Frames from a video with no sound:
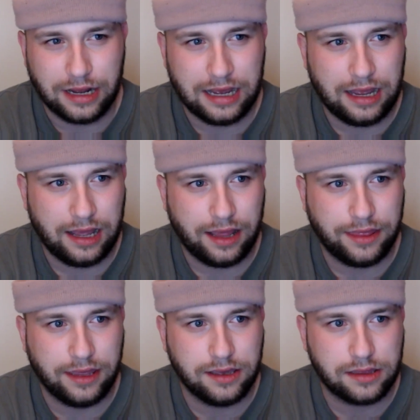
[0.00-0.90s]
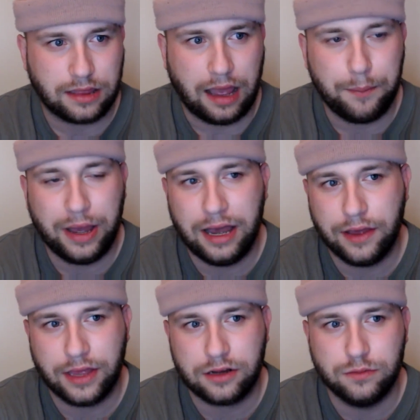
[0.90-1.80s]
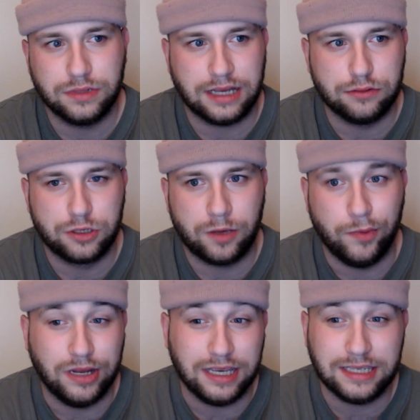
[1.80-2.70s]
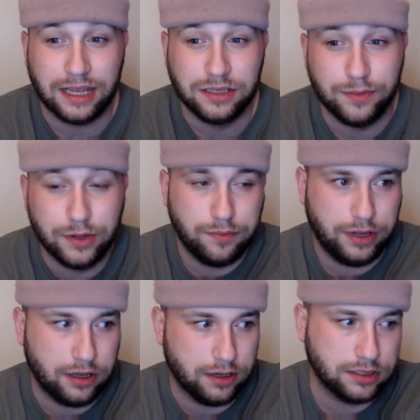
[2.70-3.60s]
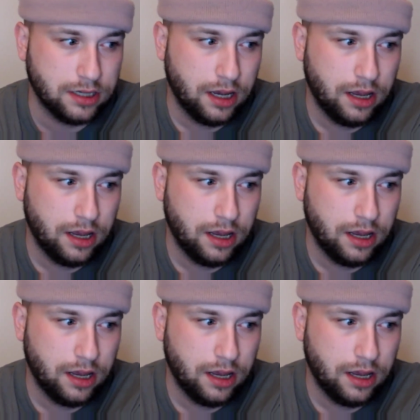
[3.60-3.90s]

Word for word: I, I think part of that comes down to community sentiment because